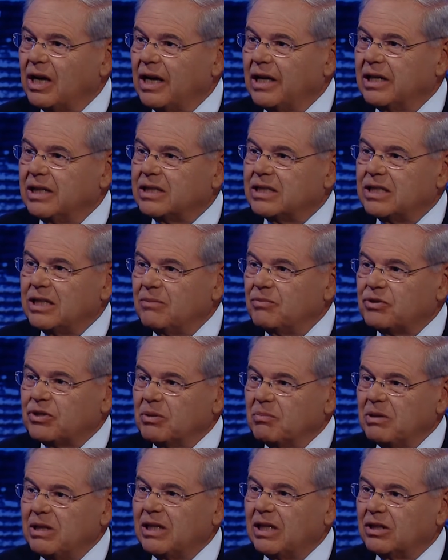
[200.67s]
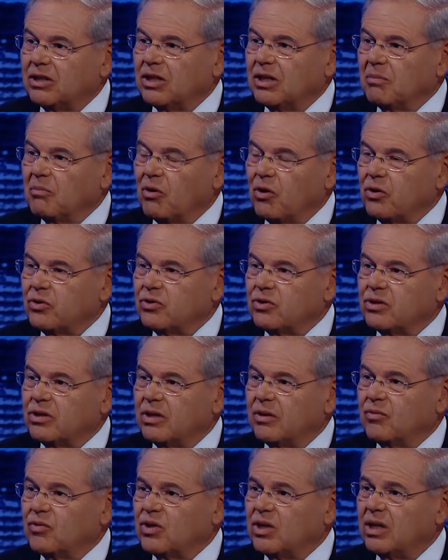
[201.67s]
And it seems to me that the emergency
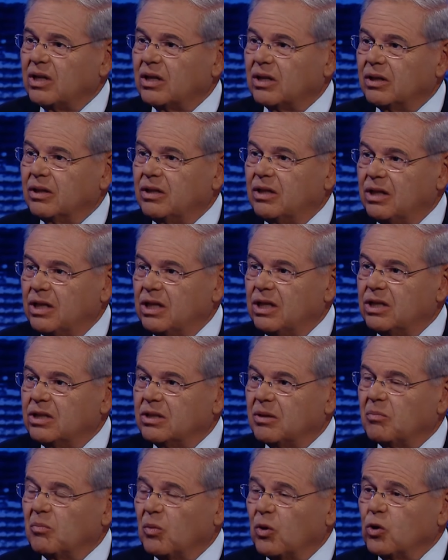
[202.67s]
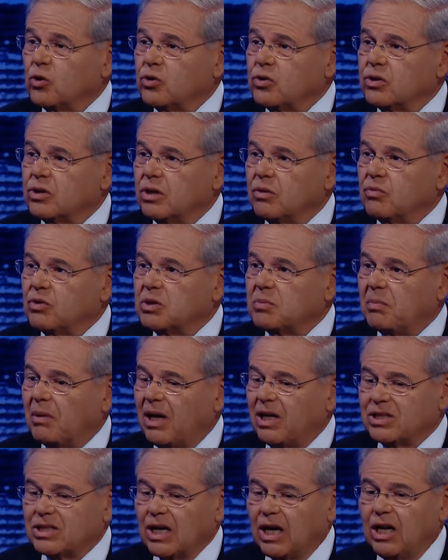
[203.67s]
of Zika needs an emergency
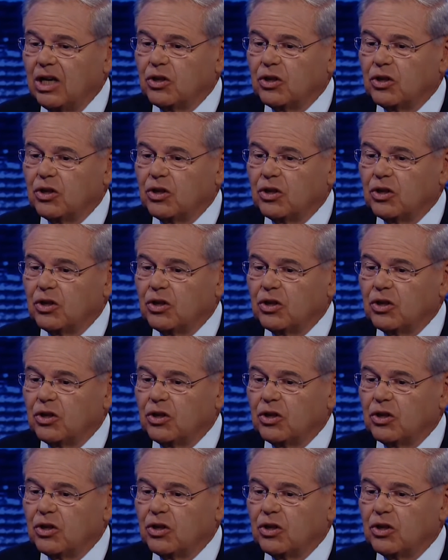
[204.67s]
response.